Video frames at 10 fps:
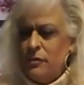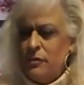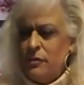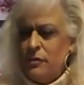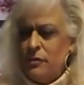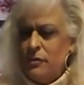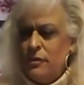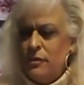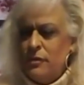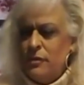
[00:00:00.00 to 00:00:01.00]
because I
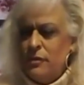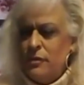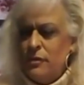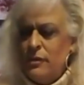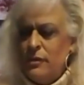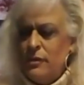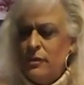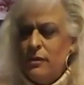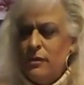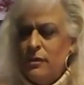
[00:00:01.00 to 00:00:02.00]
like all
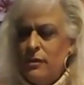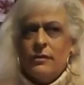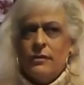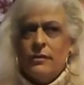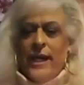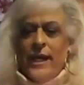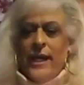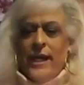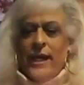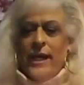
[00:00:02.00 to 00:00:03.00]
kinds of genres
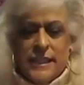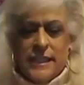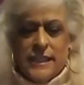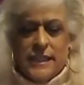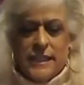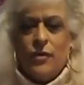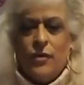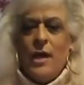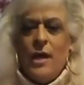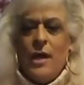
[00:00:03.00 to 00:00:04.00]
when I watch the
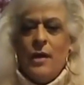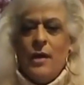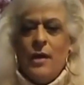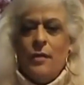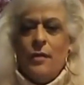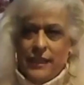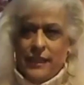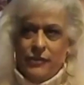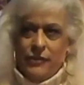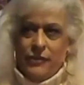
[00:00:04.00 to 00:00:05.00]
TV show, yeah,
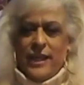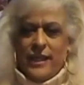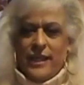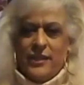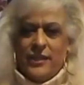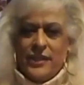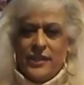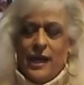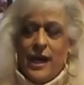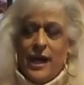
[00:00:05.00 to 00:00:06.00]
I giggled a lot,
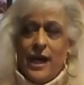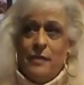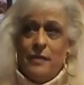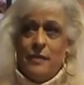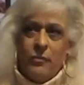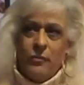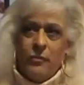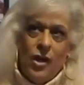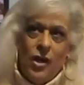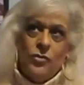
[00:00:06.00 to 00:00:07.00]
but I always
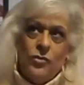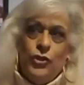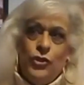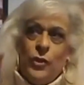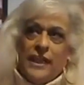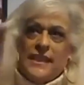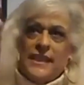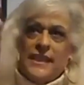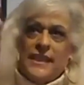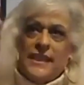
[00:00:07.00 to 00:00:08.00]

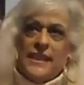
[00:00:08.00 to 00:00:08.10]
noticed